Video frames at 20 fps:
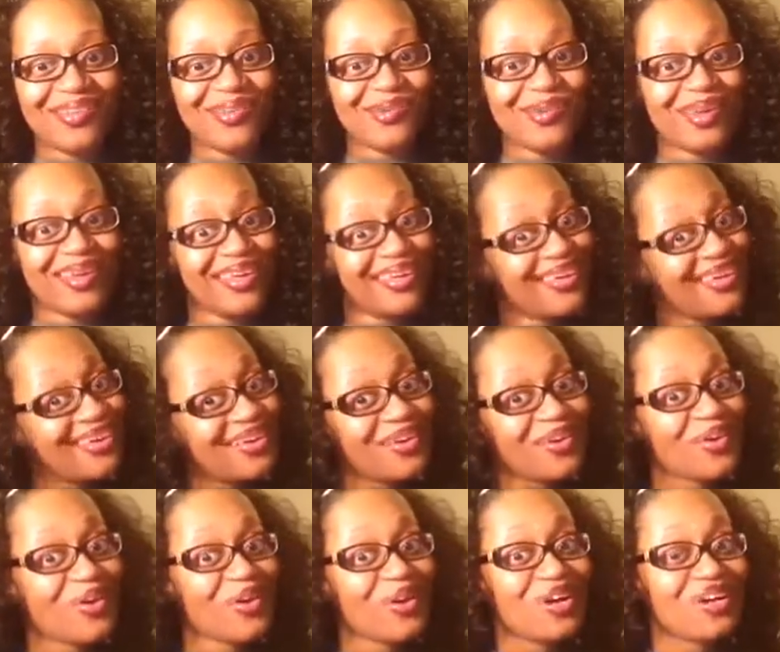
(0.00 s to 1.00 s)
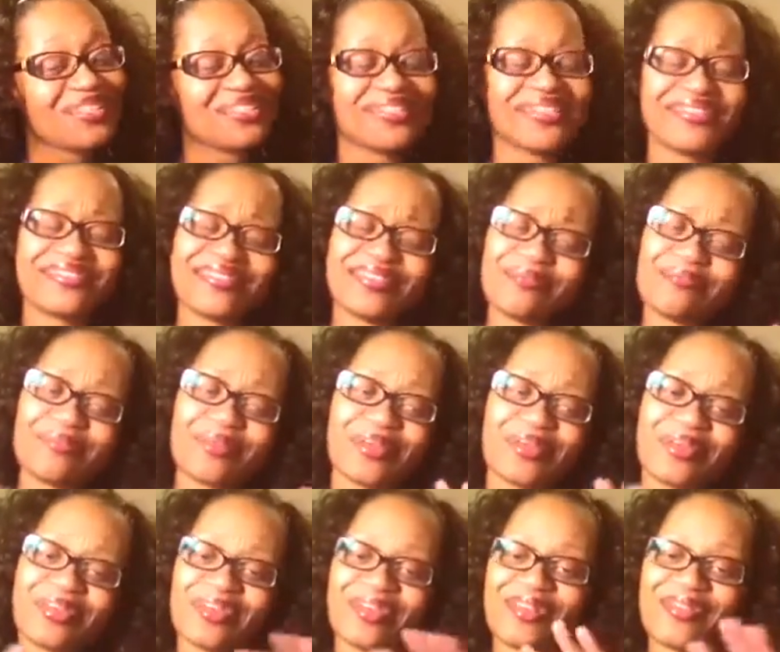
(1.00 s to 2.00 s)
you again, girl, because
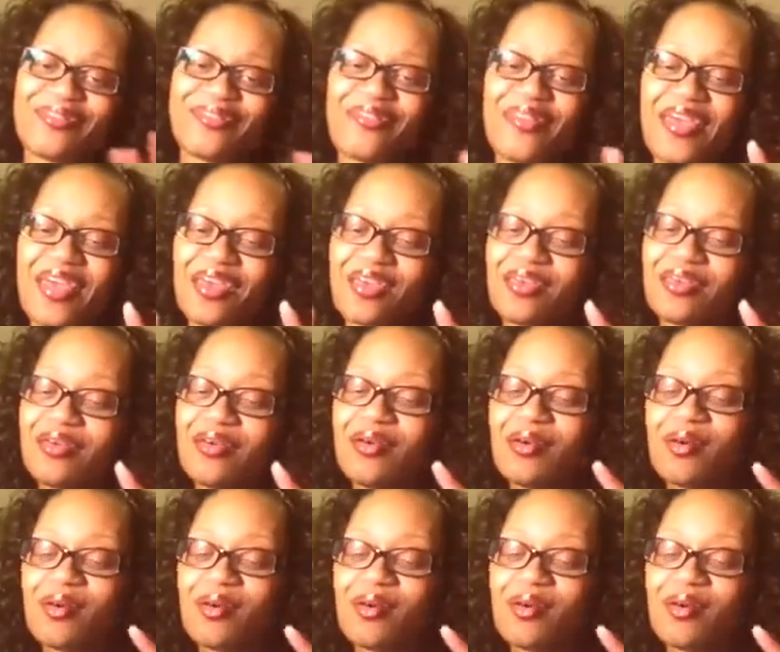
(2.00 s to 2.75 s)
the